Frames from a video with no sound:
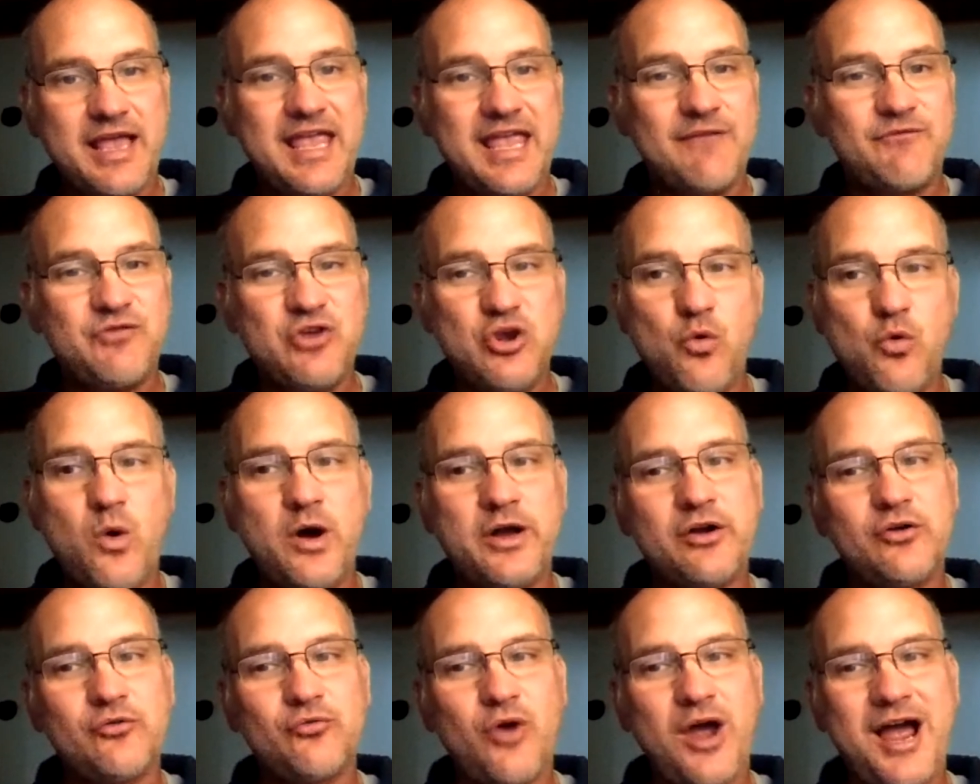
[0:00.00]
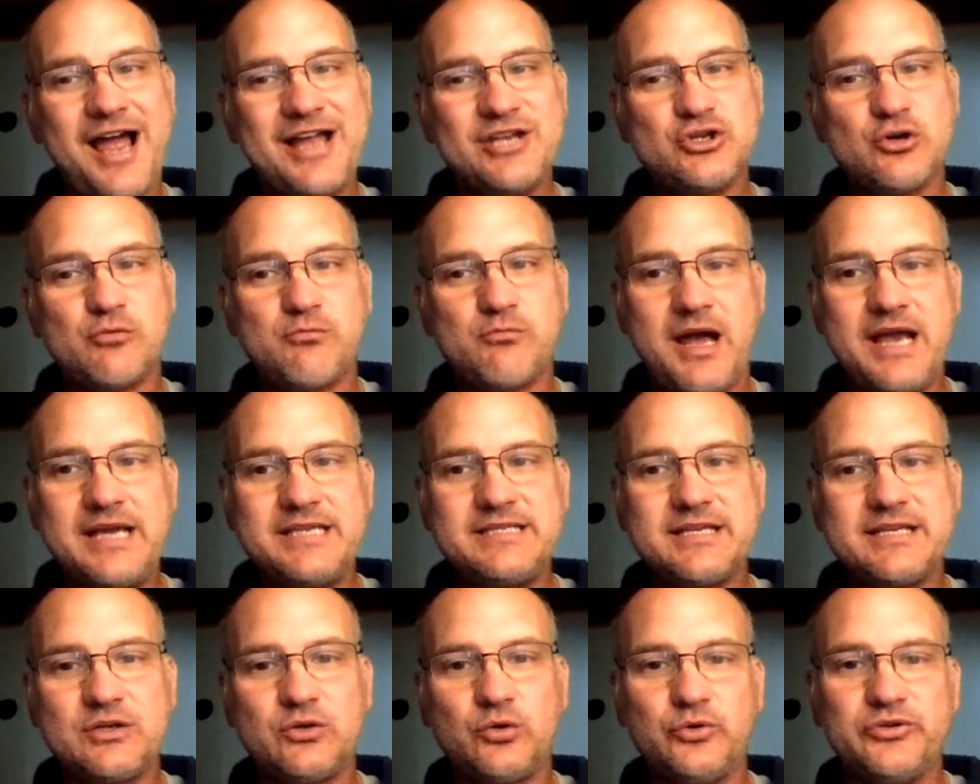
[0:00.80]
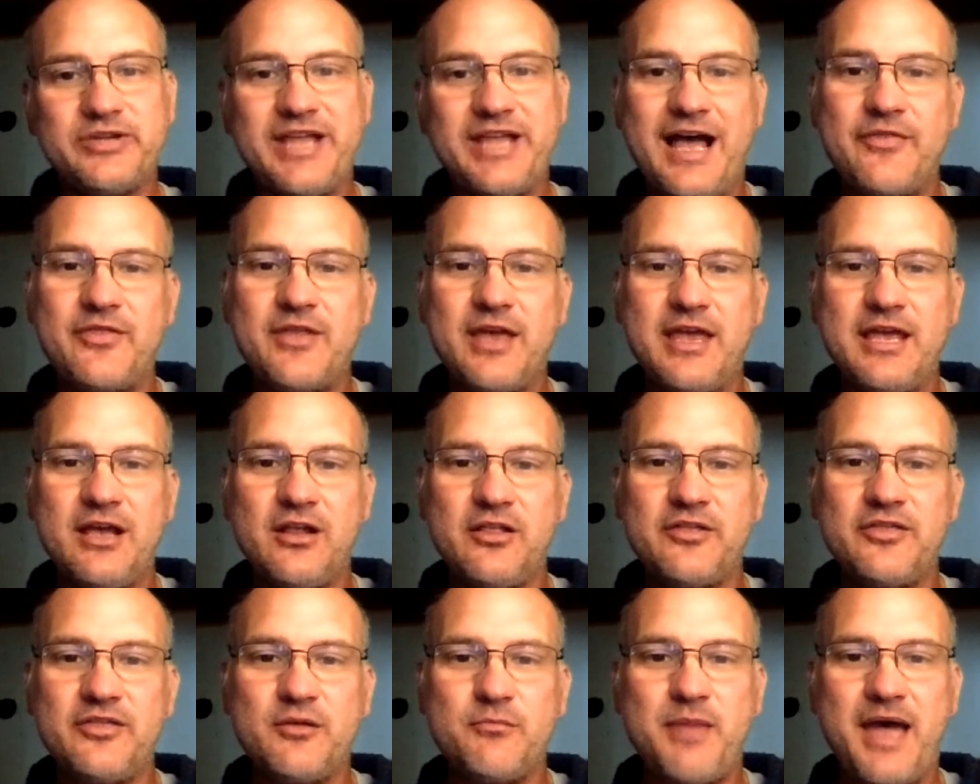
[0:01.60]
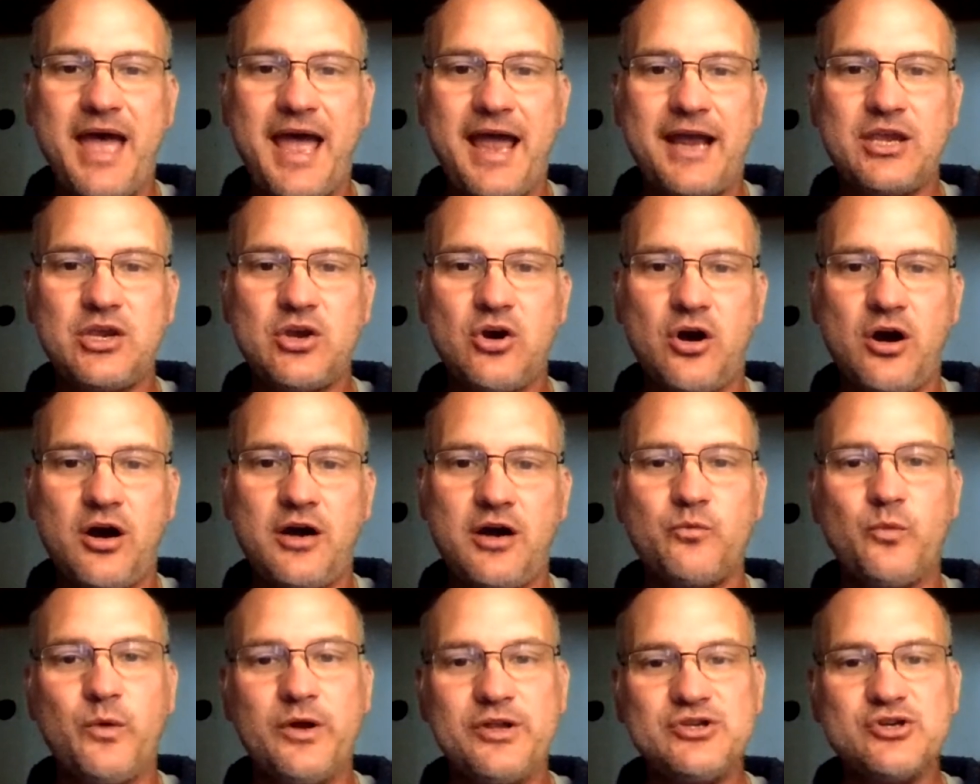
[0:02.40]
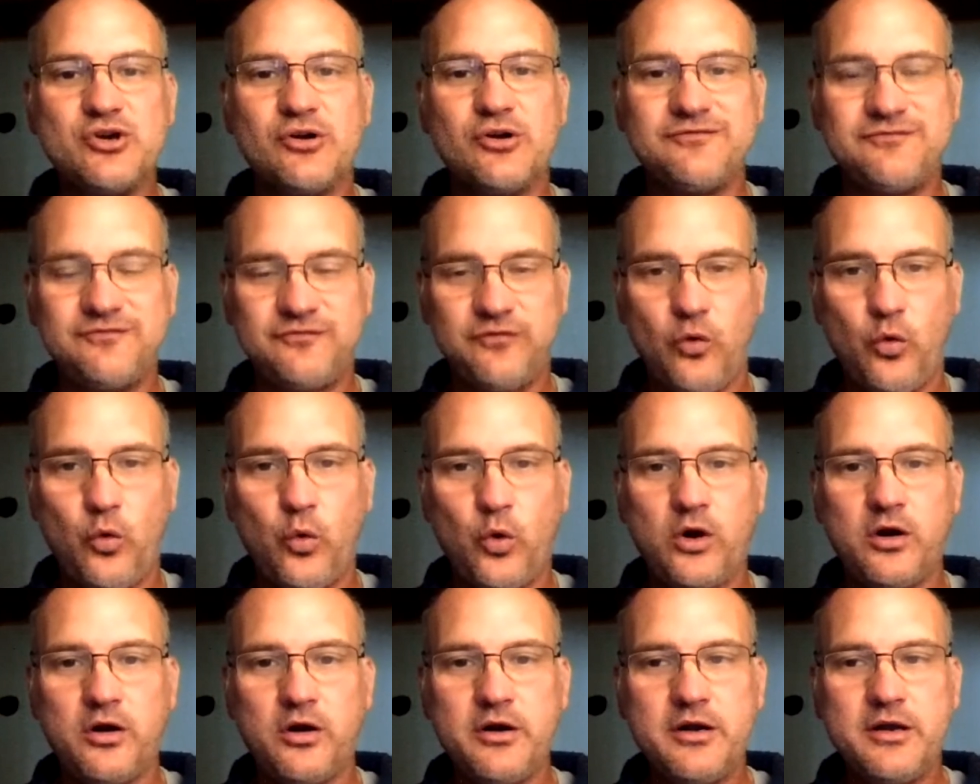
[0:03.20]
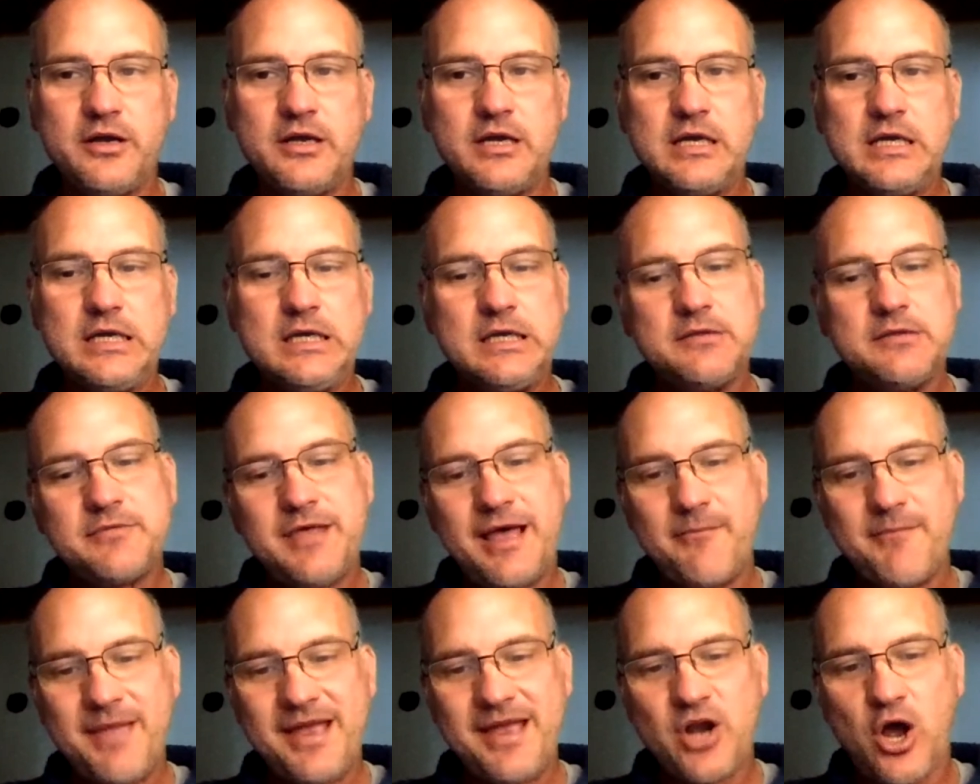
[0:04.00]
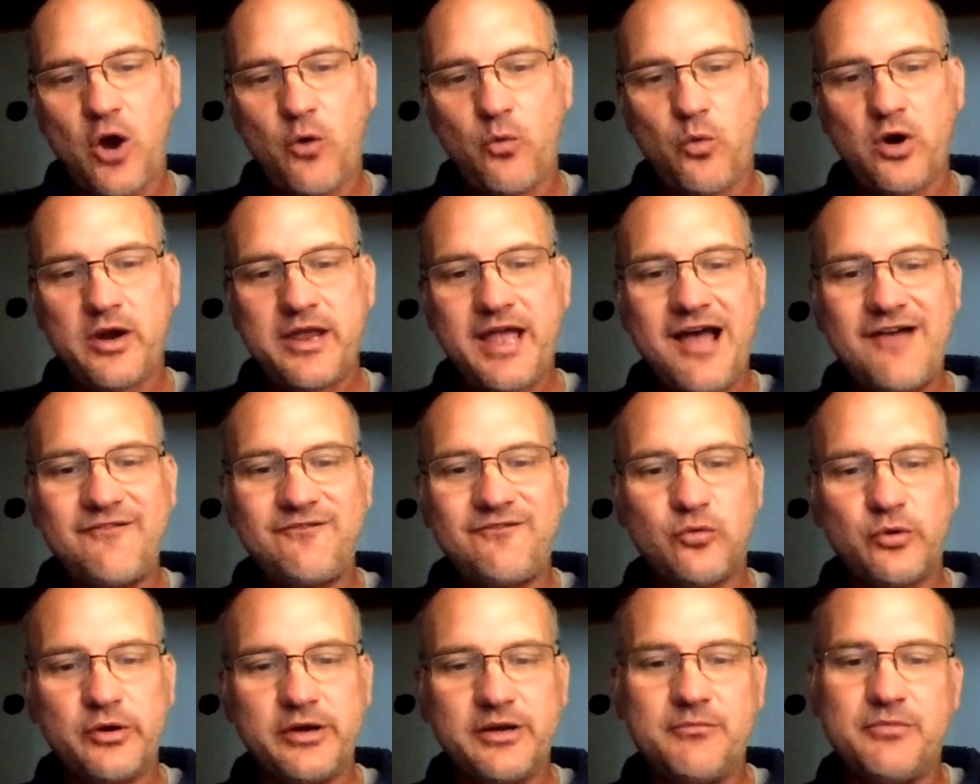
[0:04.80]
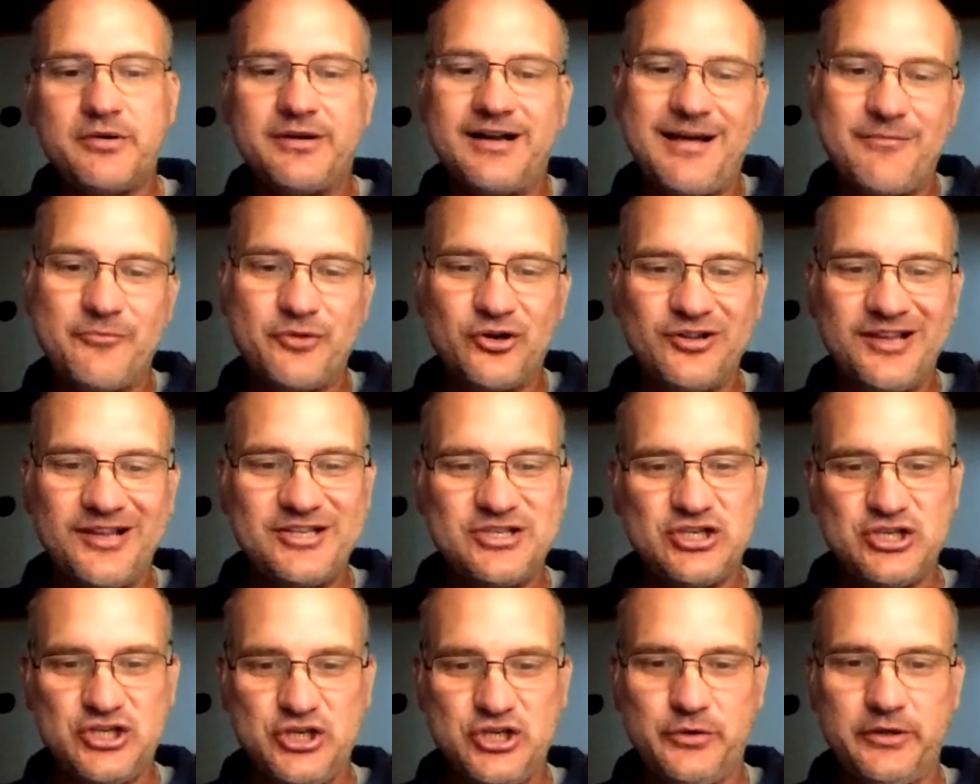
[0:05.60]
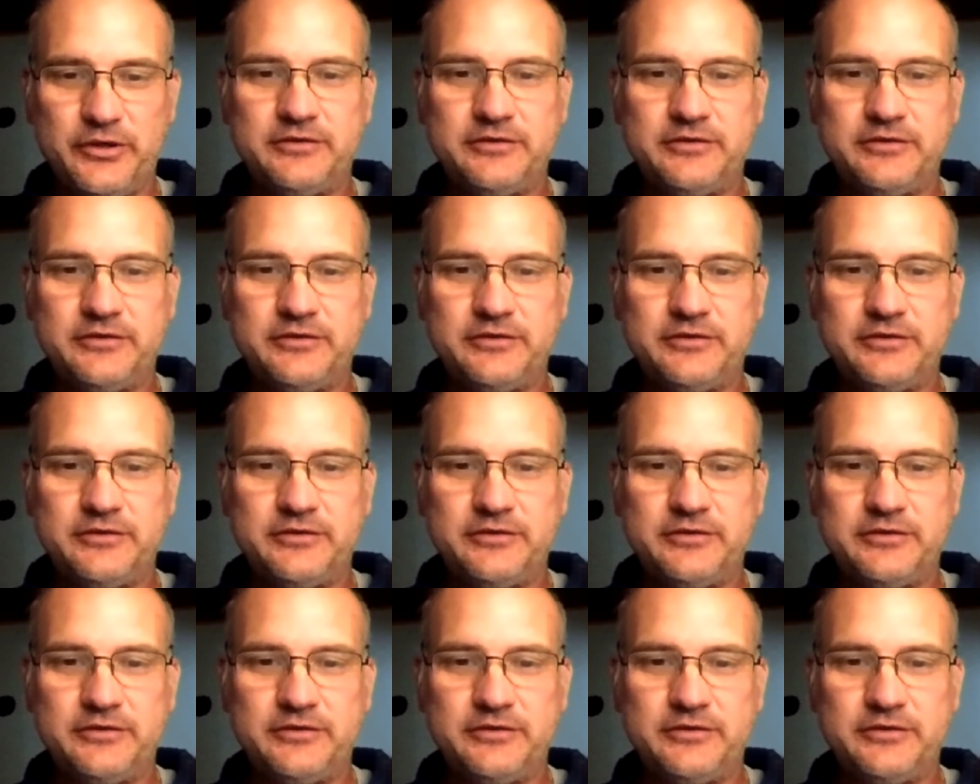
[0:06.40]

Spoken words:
you want to ride your bicycle down the hill in the backyard when you're 4, that may not work out for you, but I'm going to let you do it.